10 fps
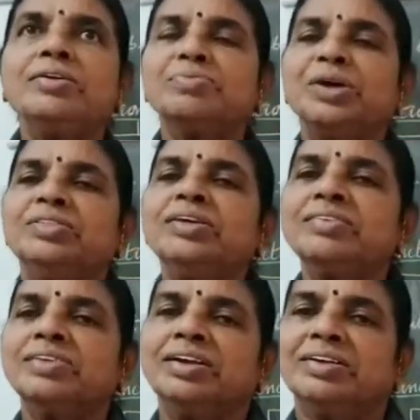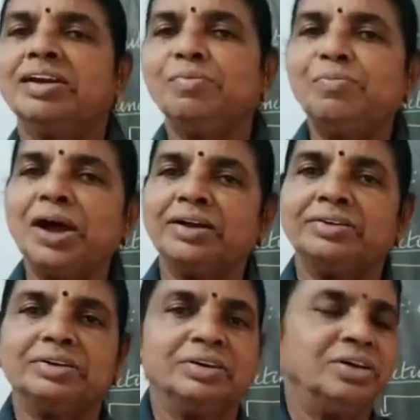by the central
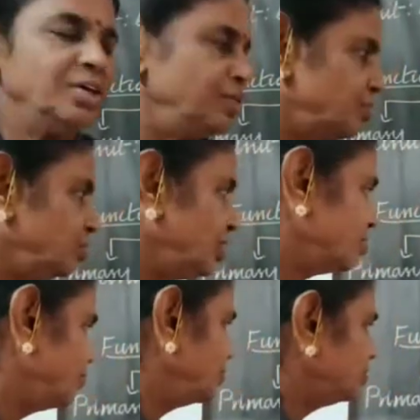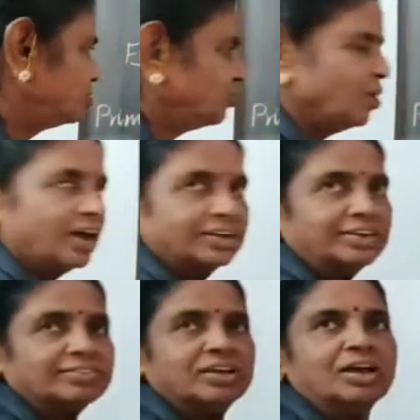bank. So that's first one
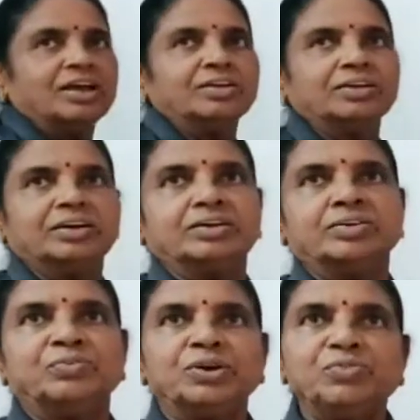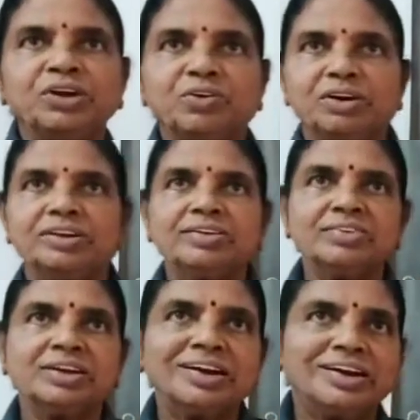is what we call it as
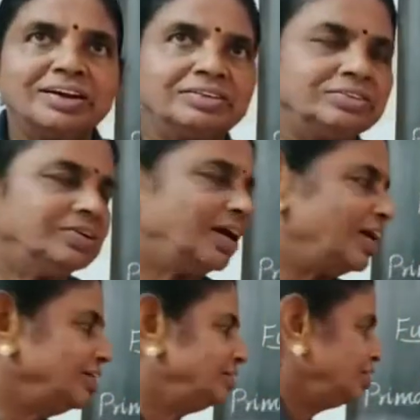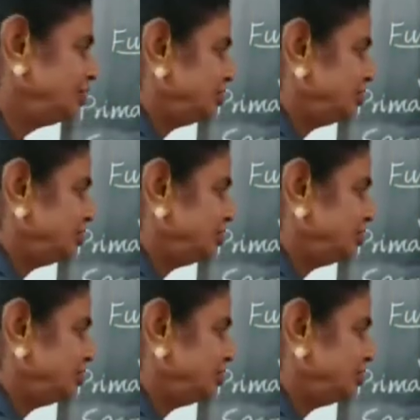collecting